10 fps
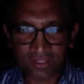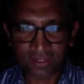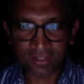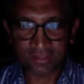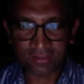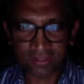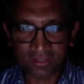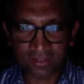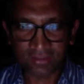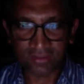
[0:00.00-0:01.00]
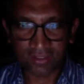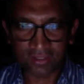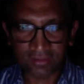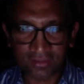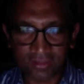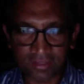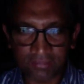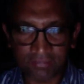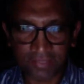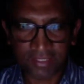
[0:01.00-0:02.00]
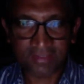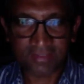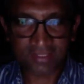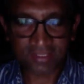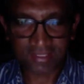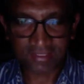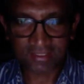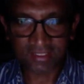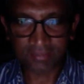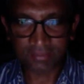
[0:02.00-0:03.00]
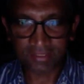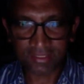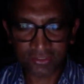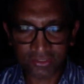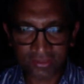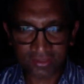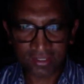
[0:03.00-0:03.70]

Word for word: on, on, on um, intradialytic hypertension.